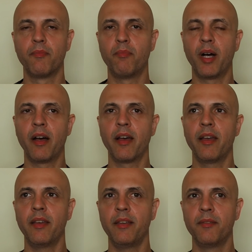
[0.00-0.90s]

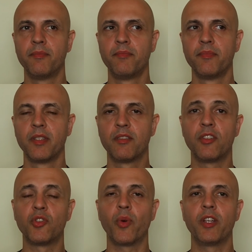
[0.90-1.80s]
by
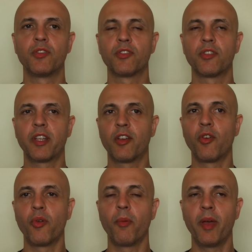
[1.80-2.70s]
situation. So like you're
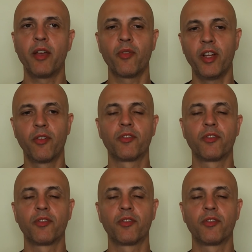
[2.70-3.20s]
going to a bakery,